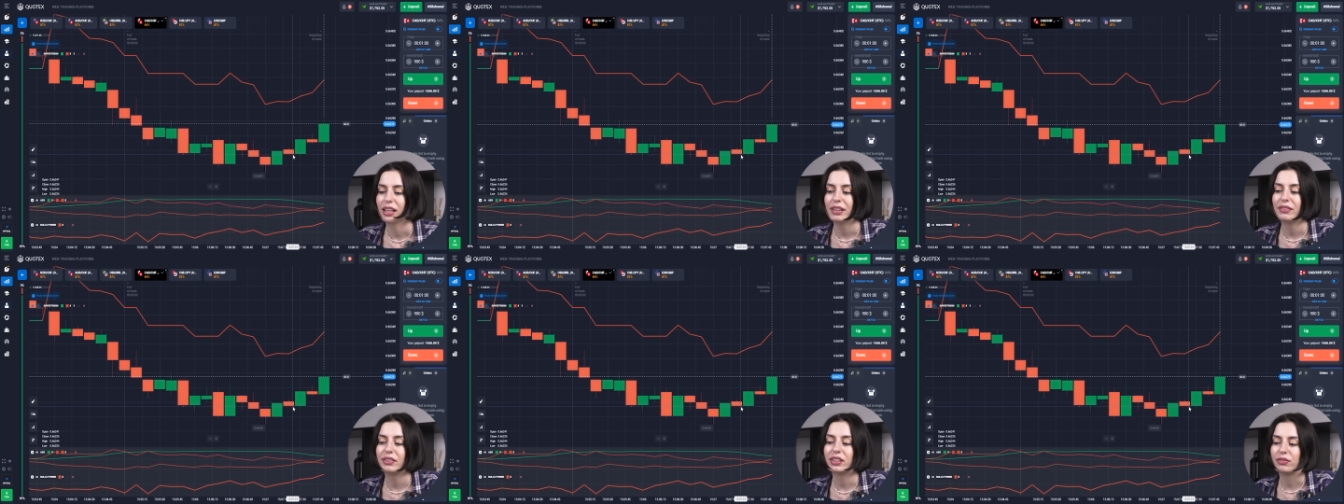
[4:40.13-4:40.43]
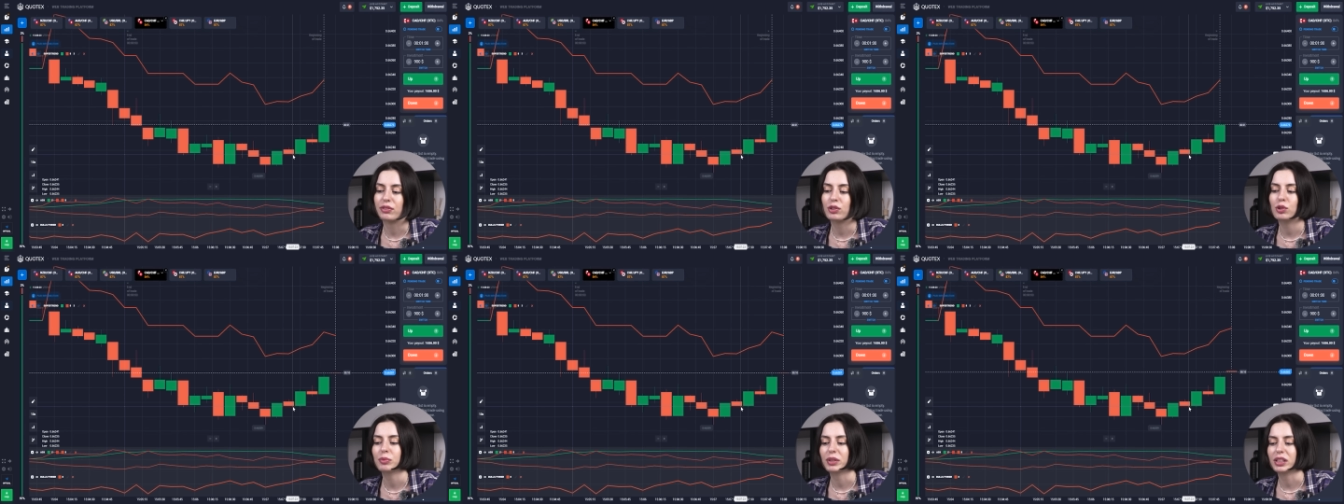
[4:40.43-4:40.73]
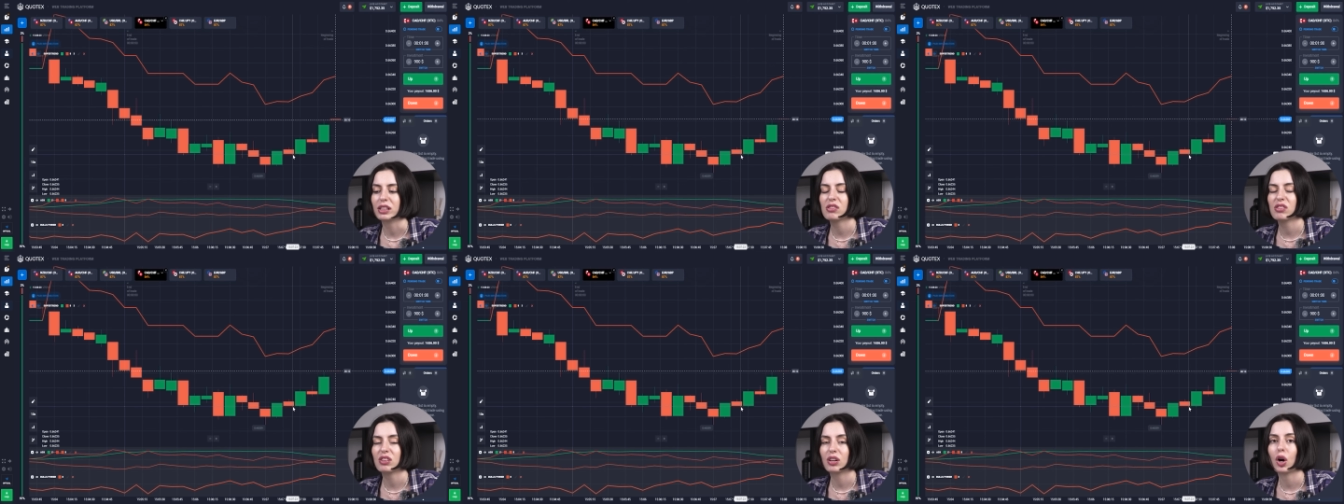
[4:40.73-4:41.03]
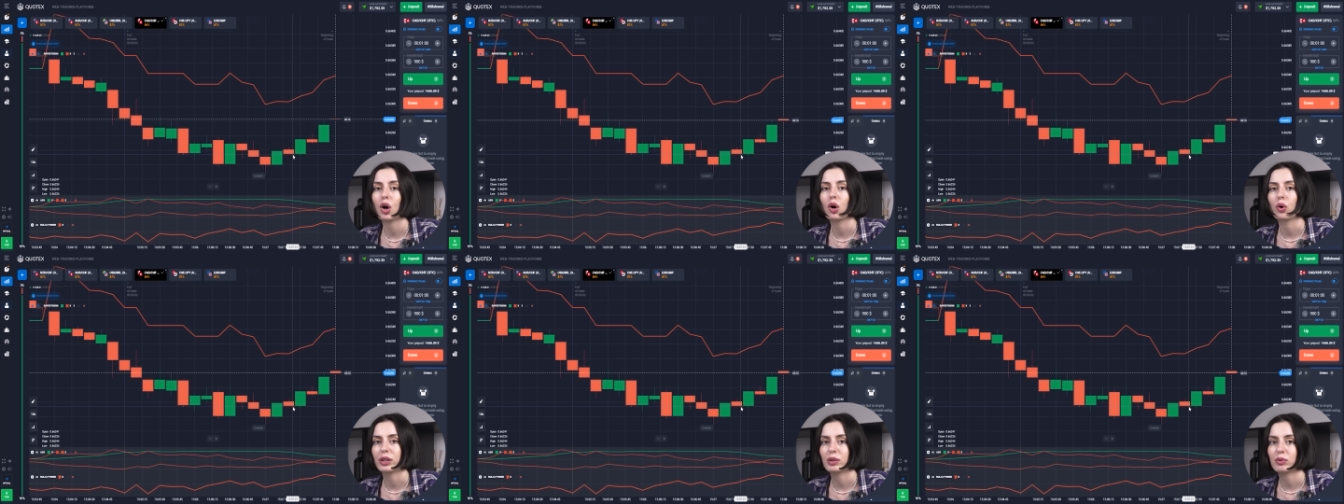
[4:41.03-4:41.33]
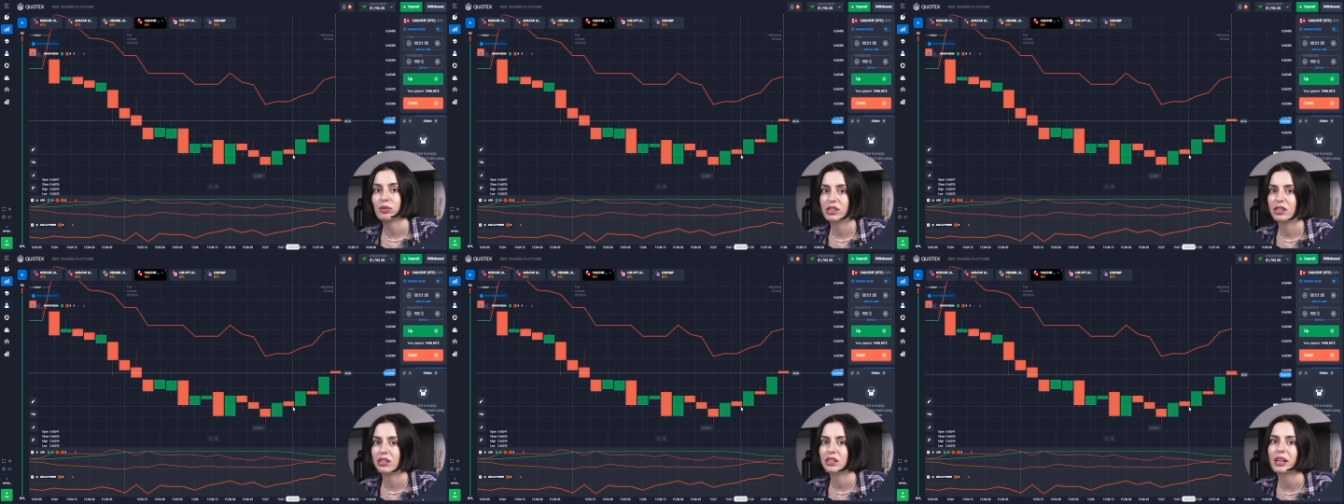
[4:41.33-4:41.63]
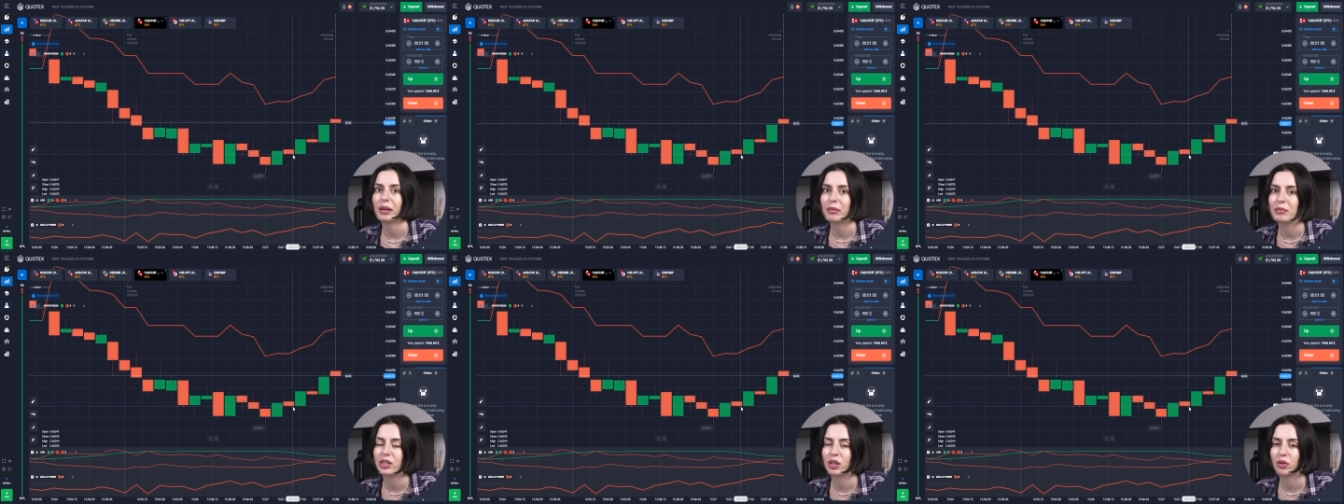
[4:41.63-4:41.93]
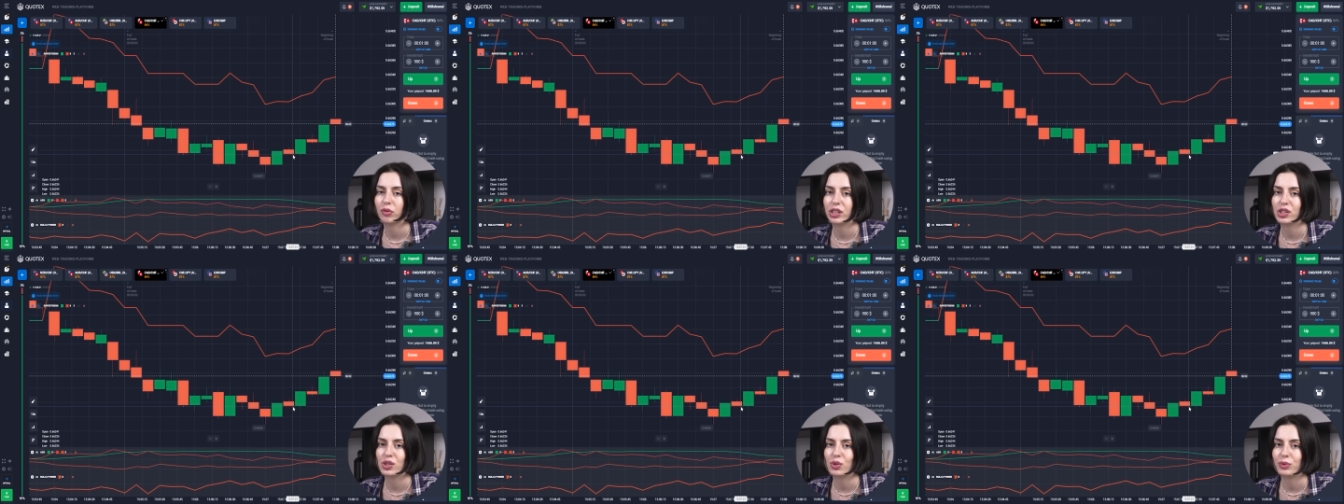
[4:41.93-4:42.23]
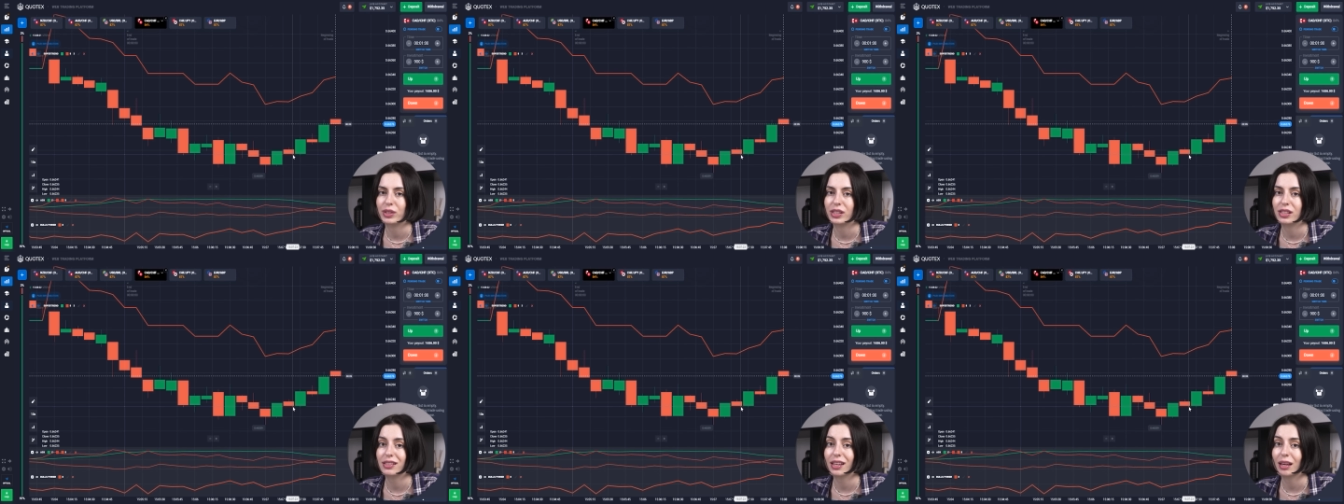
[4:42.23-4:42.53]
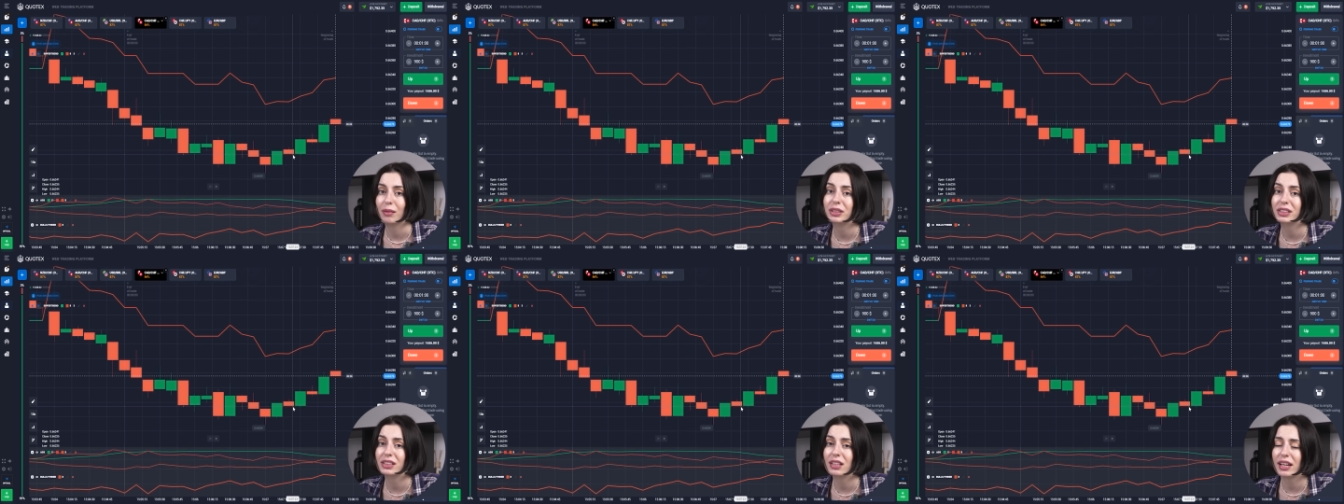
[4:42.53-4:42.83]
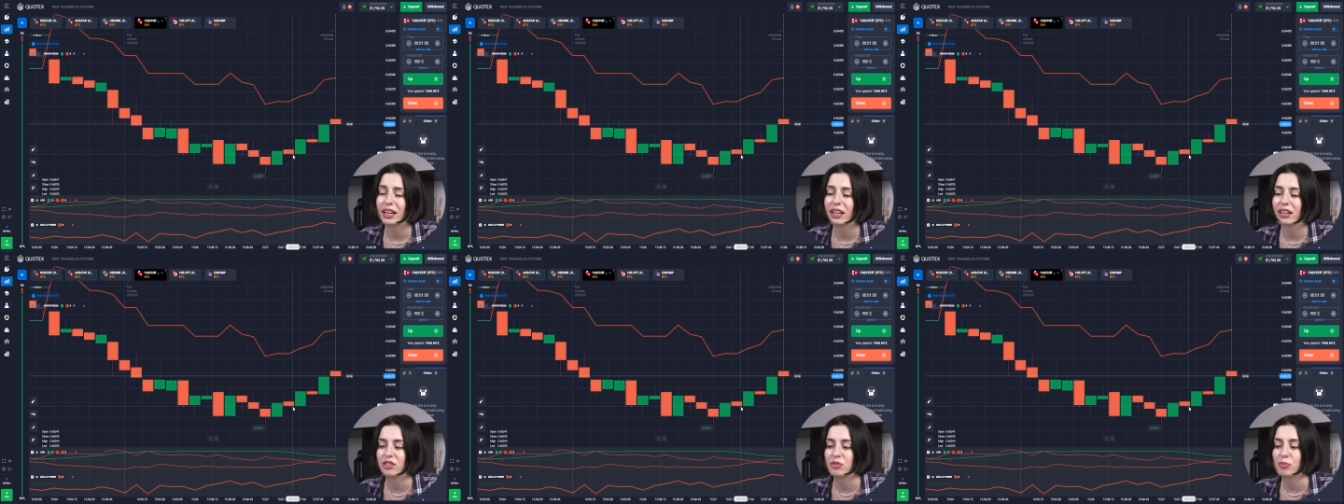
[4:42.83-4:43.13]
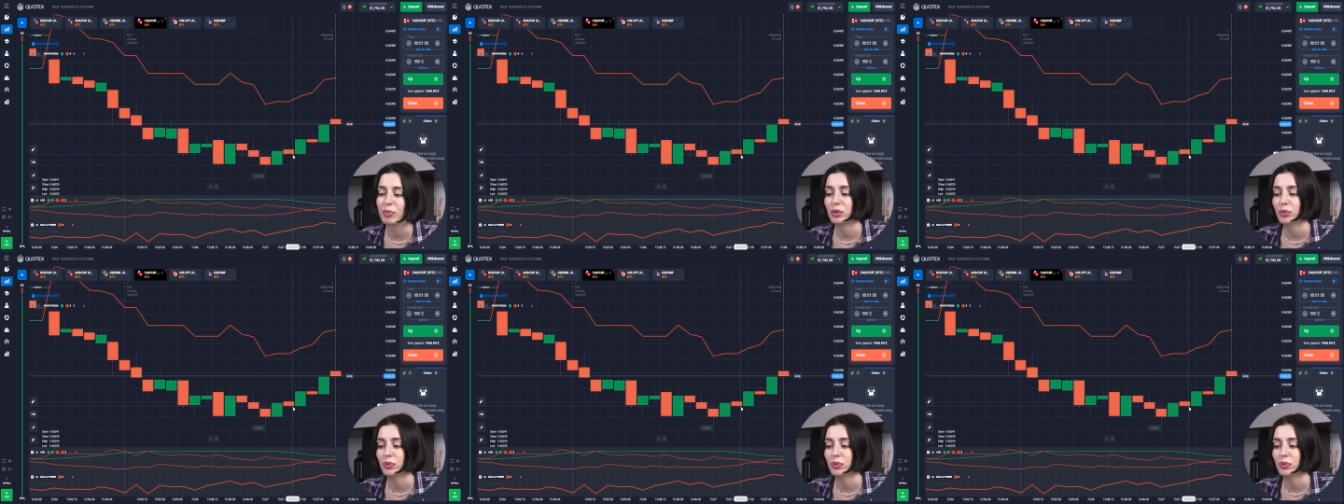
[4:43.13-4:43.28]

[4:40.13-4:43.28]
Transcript: even a few minutes ago it was the same situation with the same indicators,